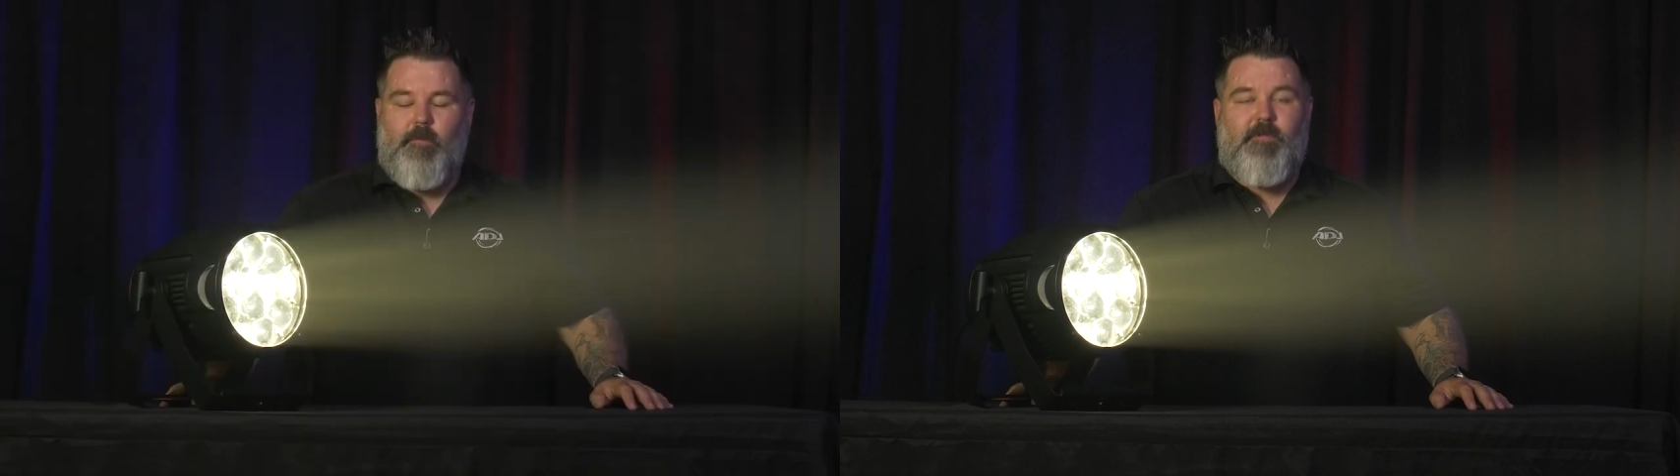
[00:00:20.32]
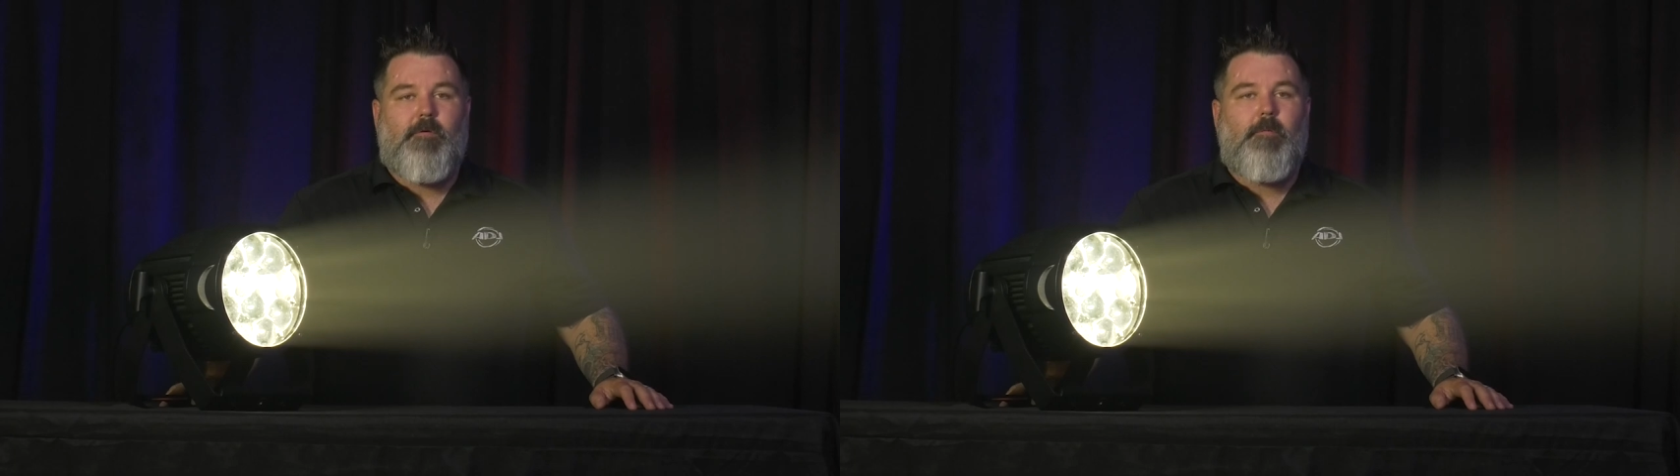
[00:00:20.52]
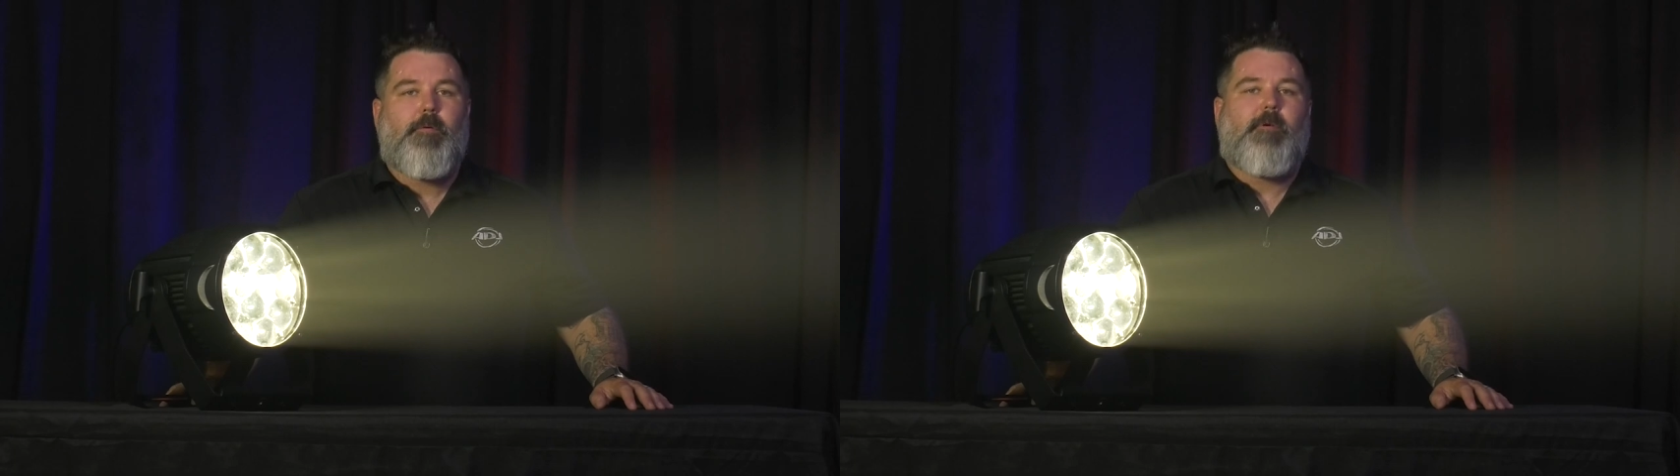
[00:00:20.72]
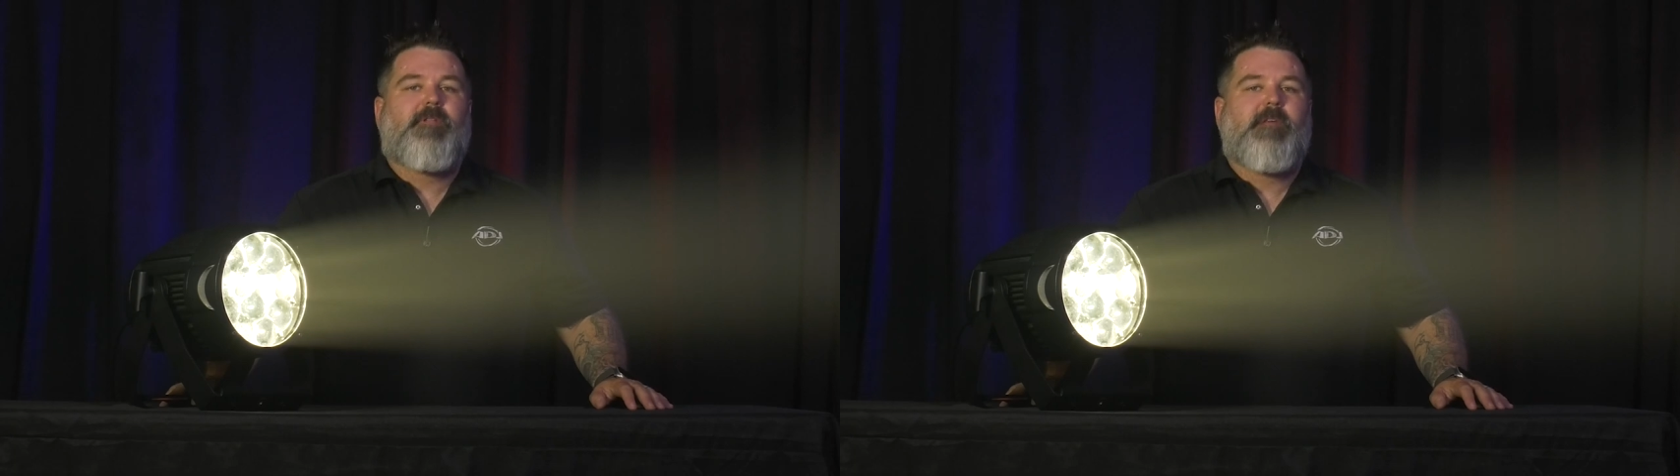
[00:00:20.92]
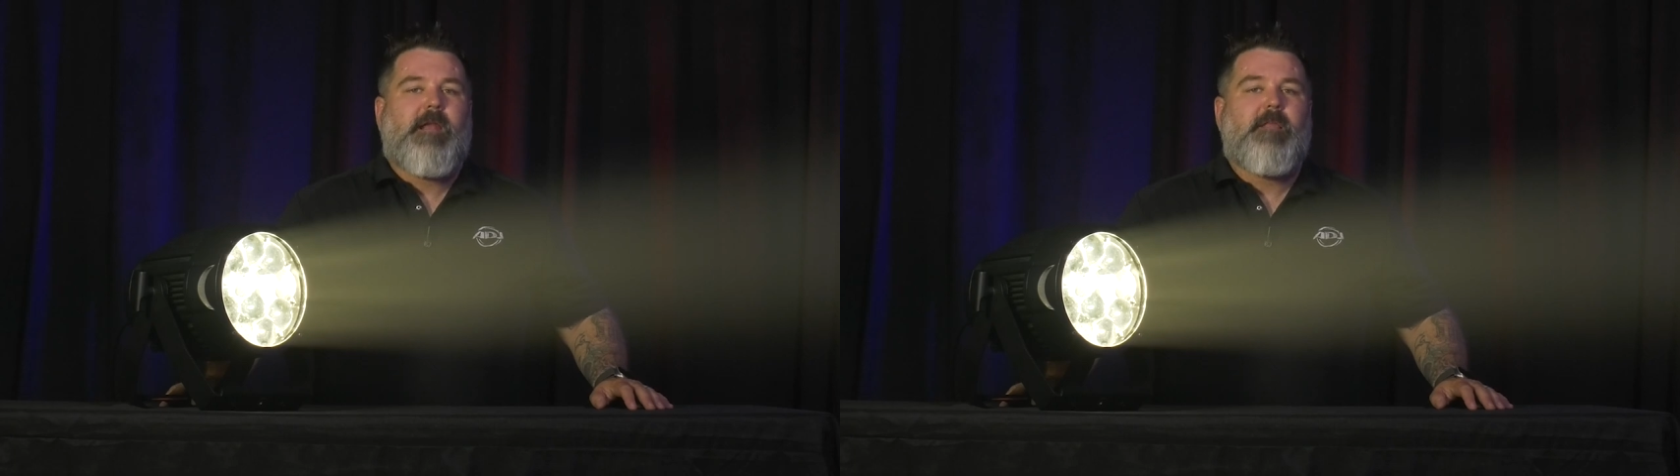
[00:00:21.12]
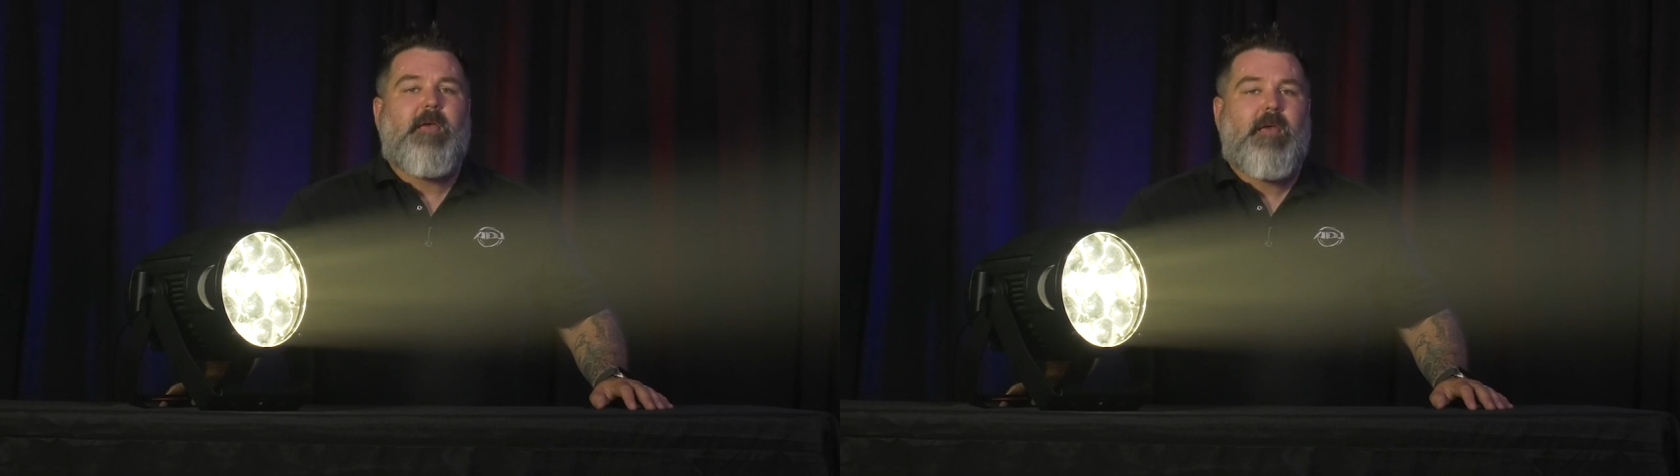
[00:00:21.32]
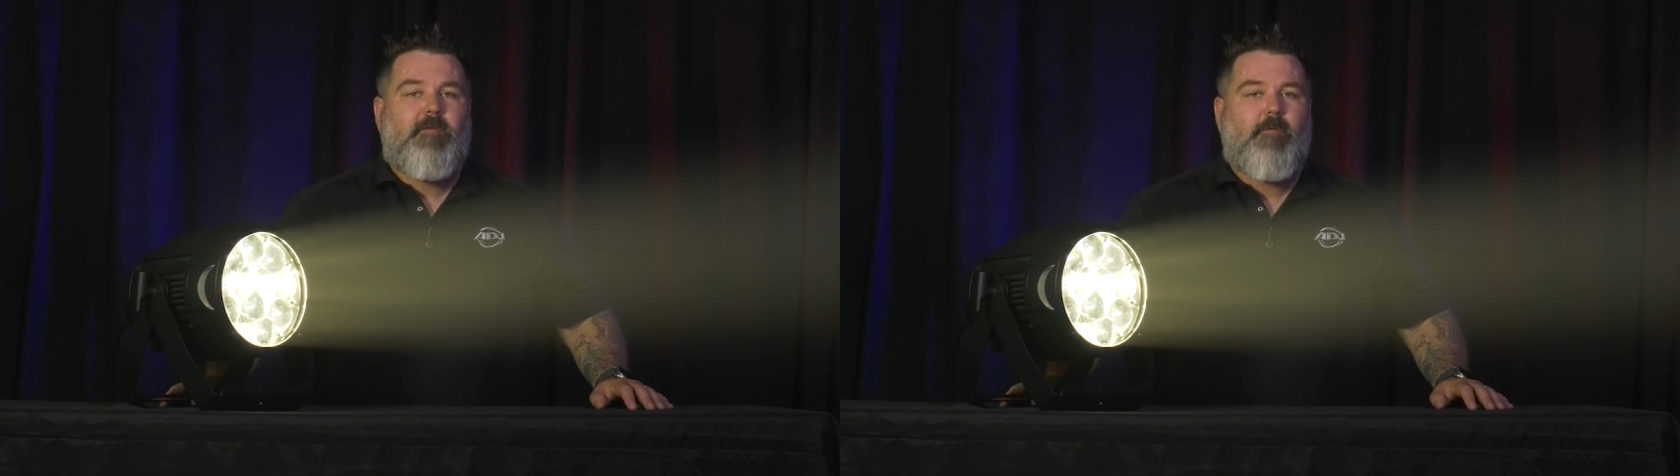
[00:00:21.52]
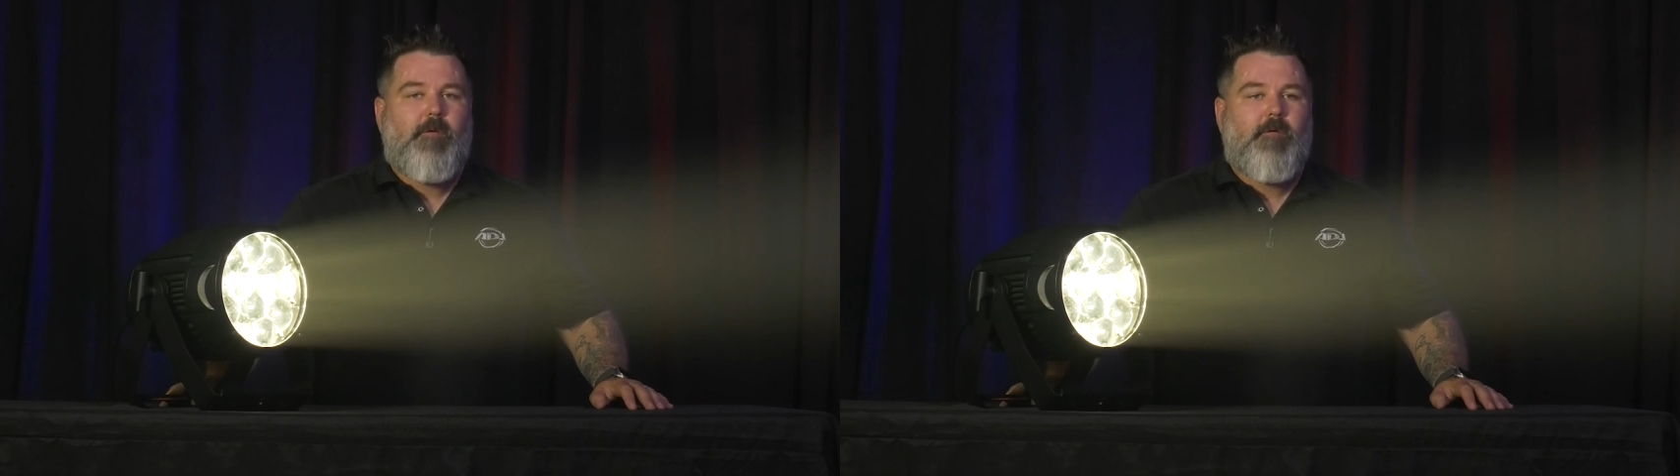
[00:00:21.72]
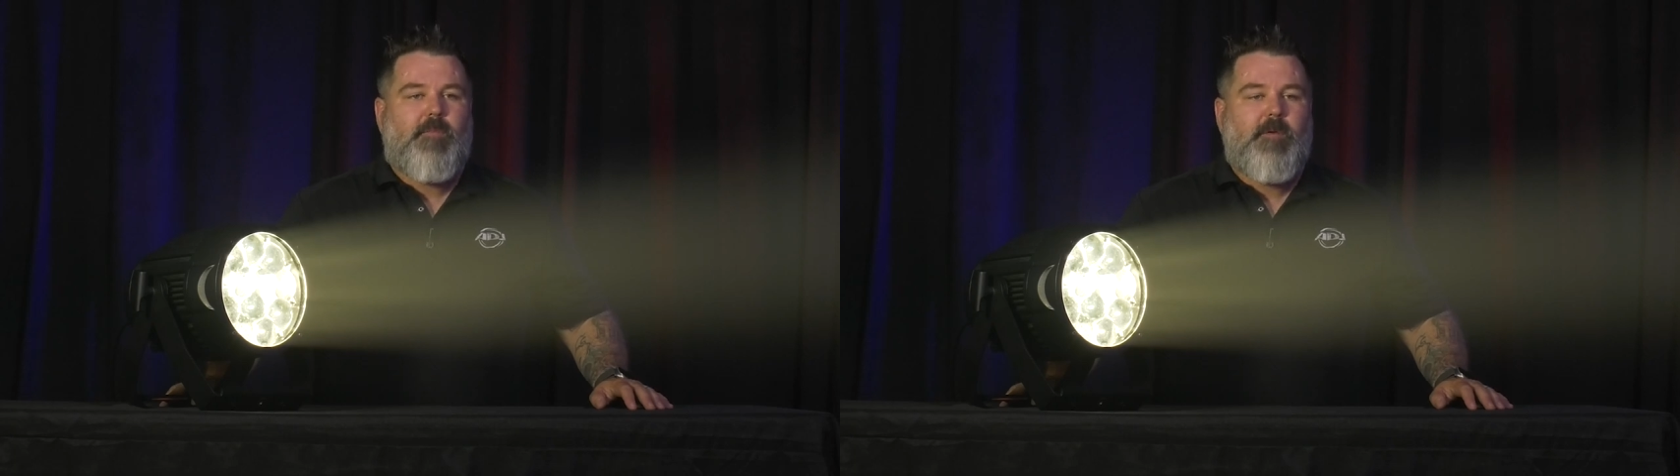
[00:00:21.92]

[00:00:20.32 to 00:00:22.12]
we're super excited to introduce